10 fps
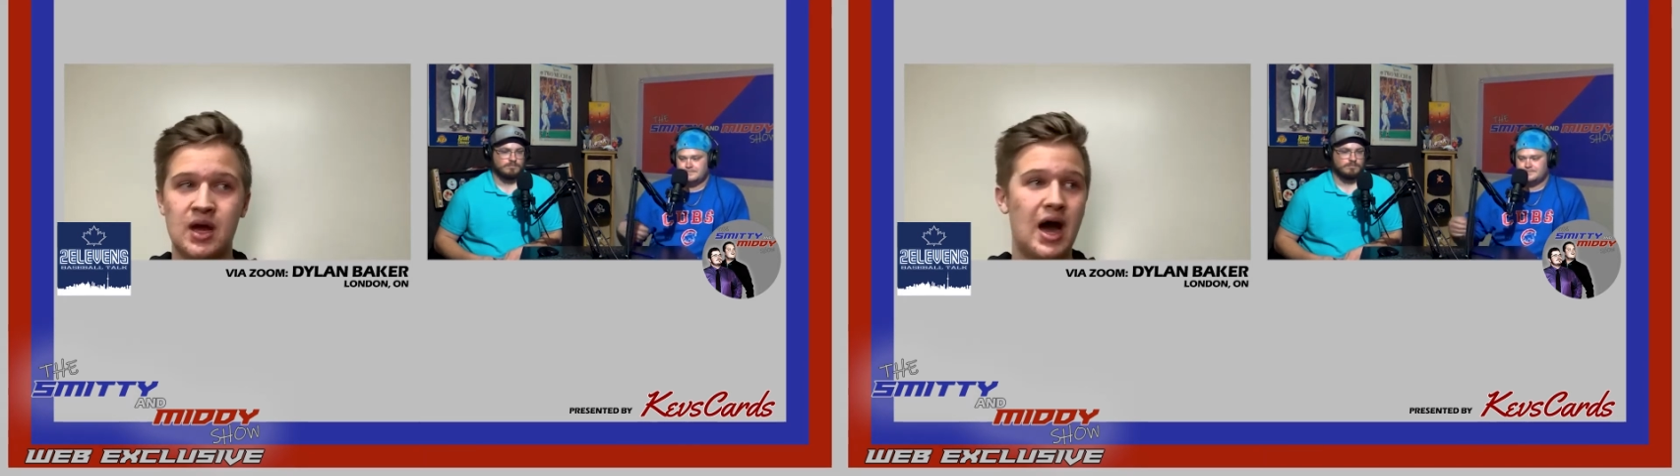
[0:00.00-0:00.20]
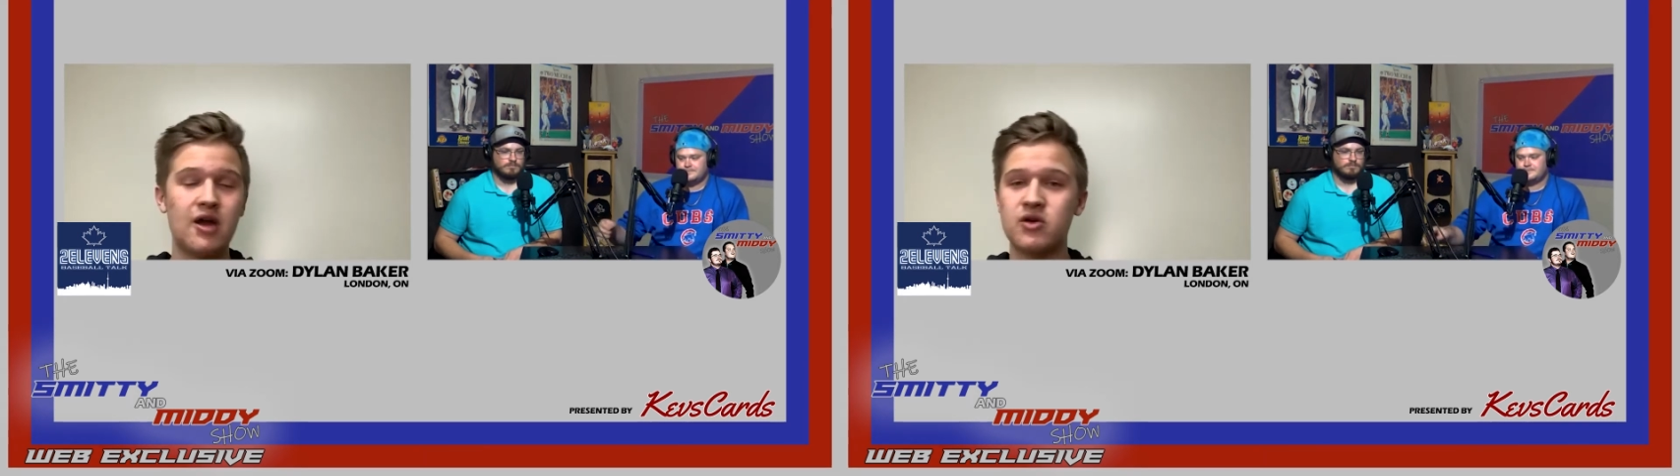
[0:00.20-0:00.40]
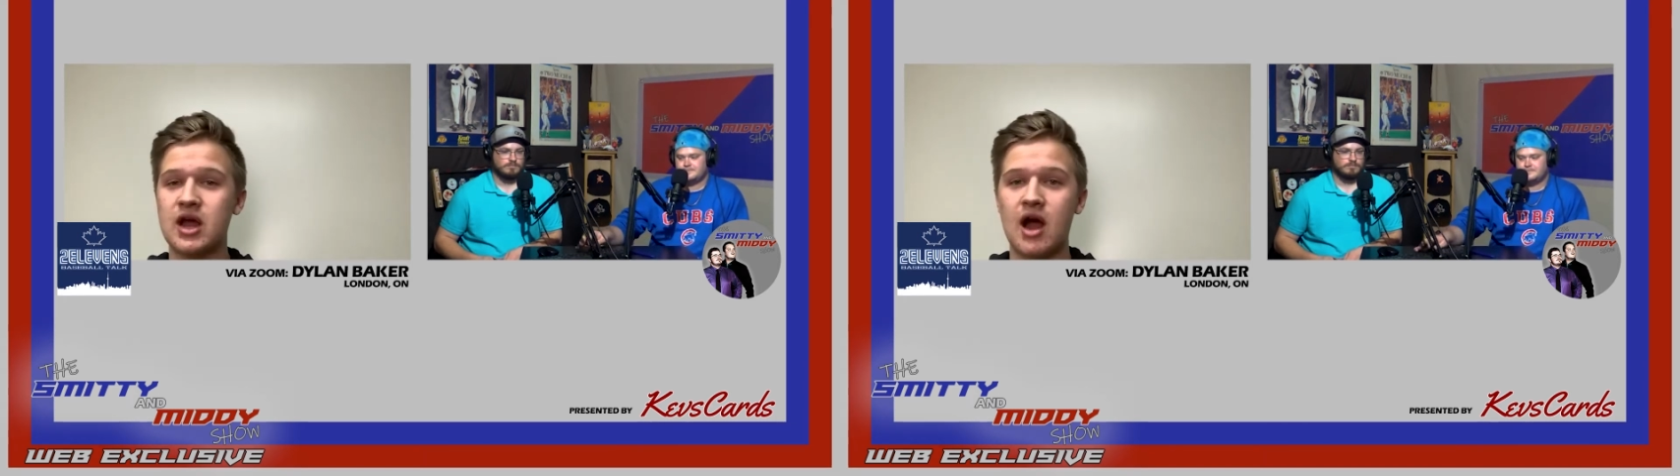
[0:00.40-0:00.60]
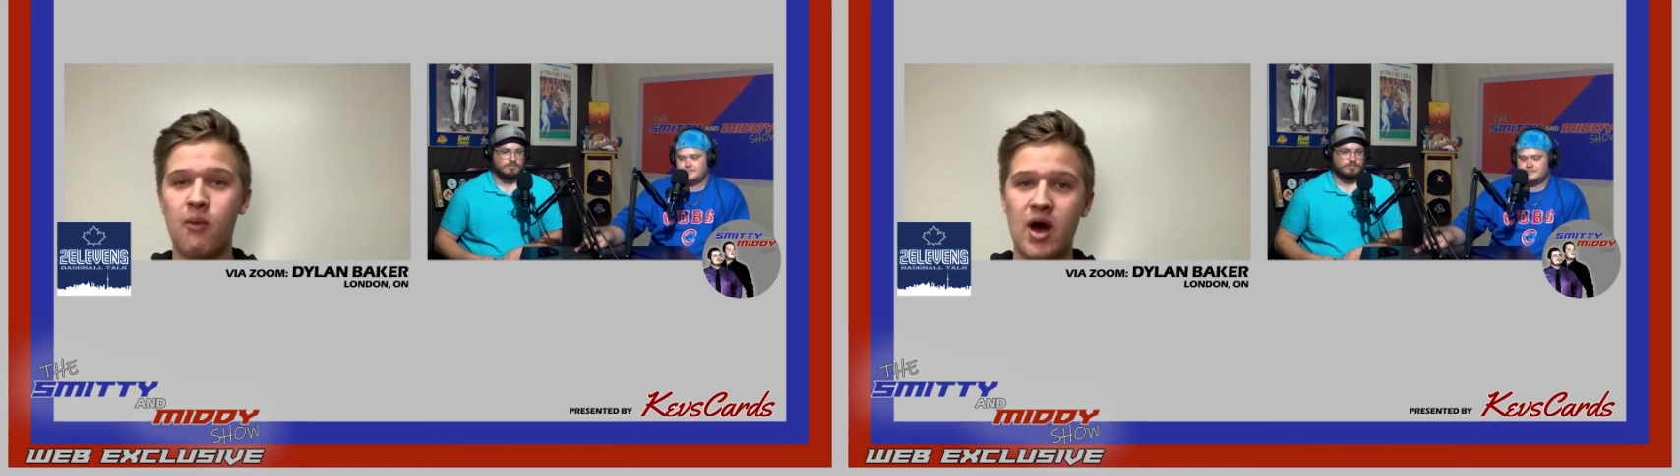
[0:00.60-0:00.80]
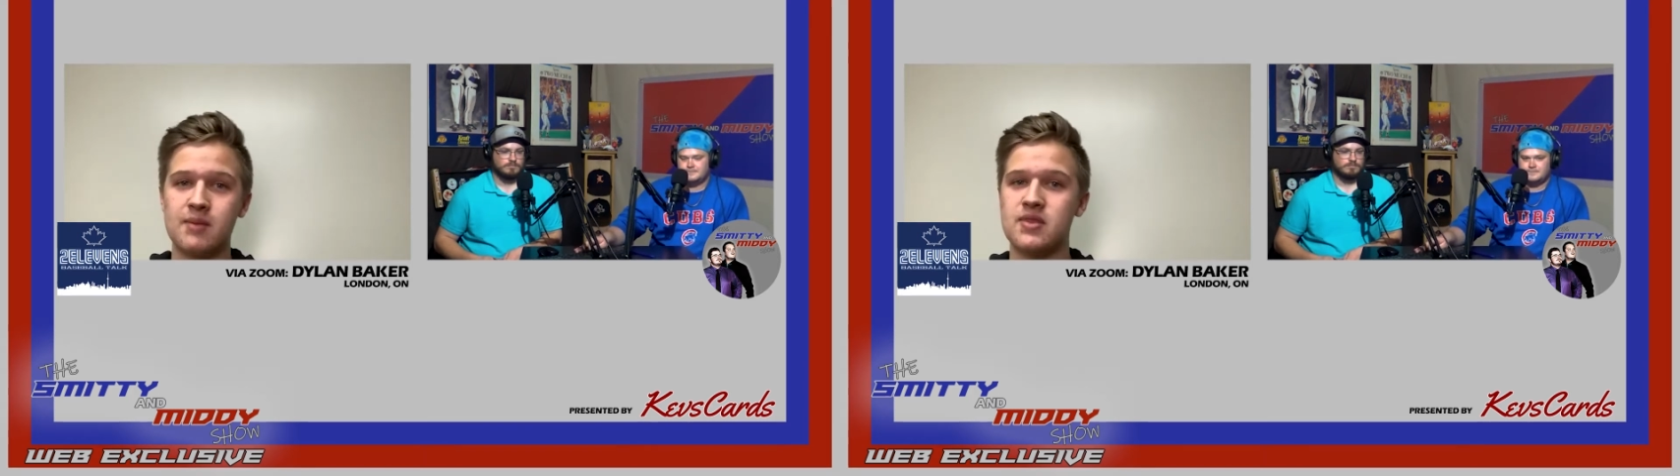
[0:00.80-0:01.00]
I don't care. I
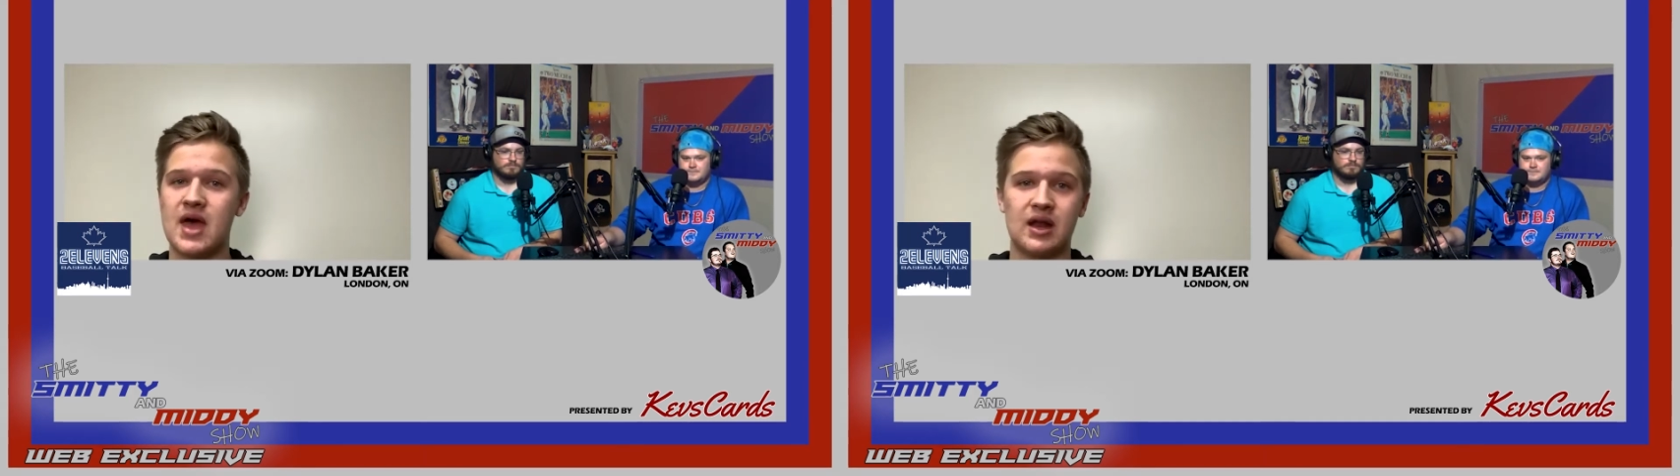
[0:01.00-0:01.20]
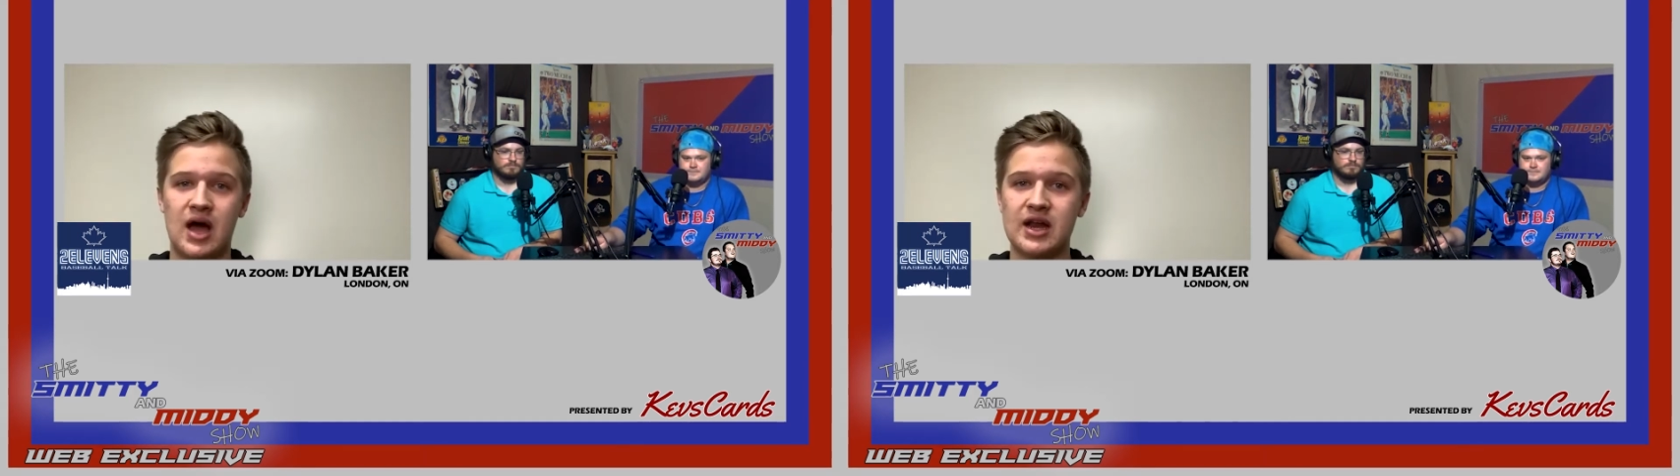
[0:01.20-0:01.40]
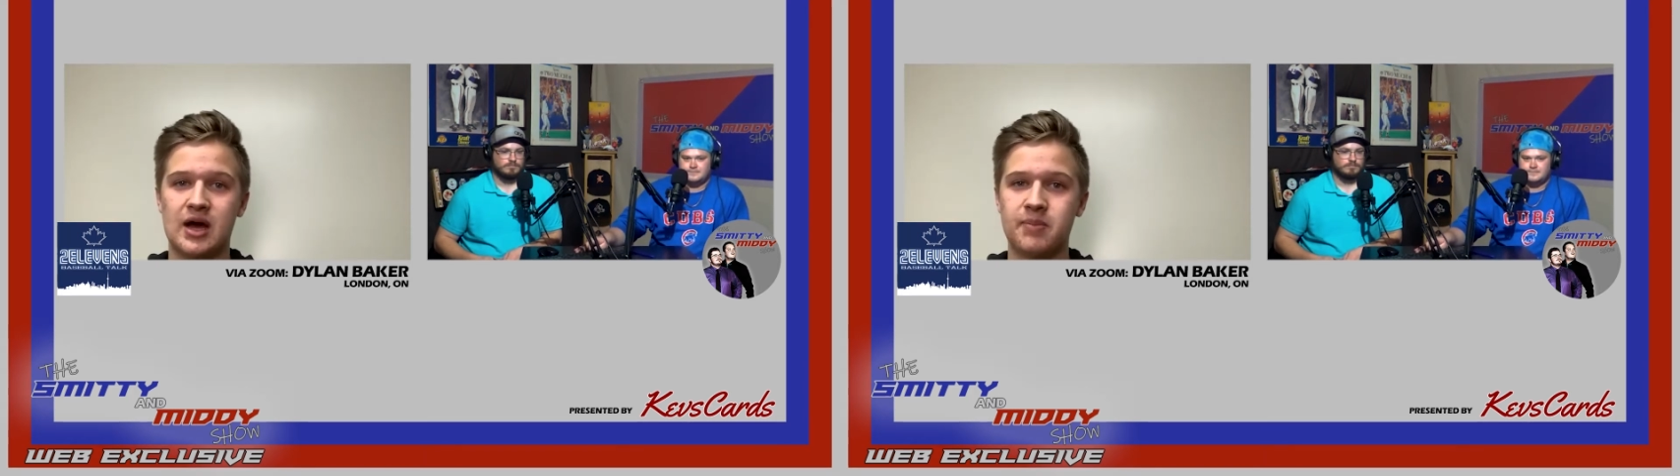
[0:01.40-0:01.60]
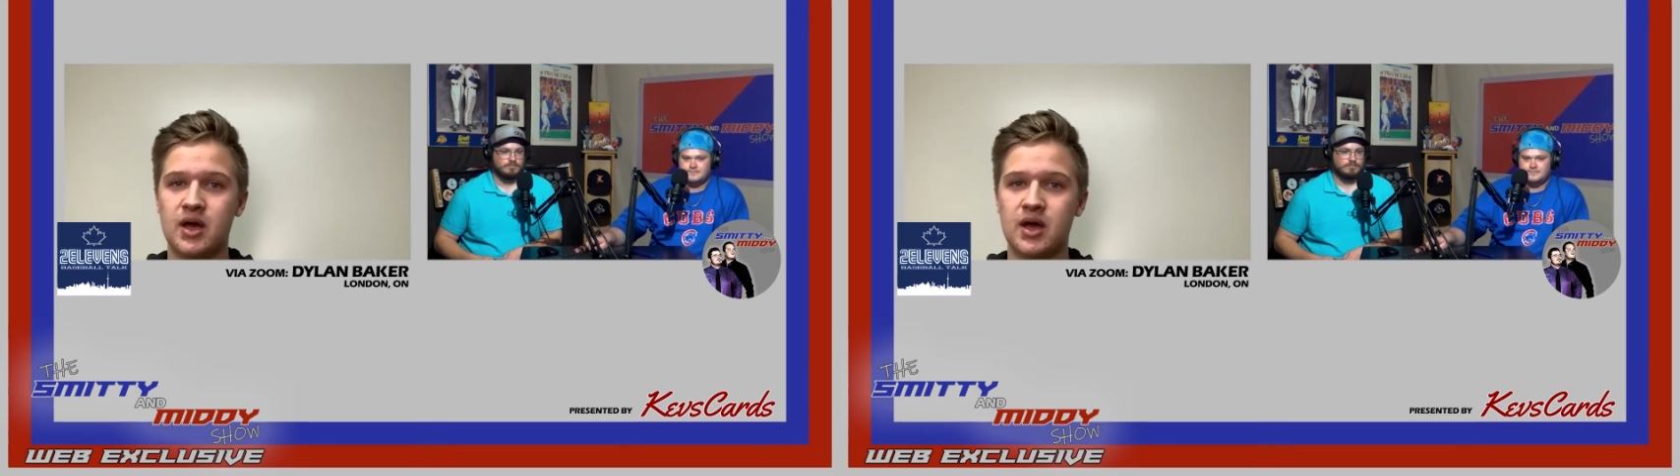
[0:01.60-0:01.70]
want him in that lineup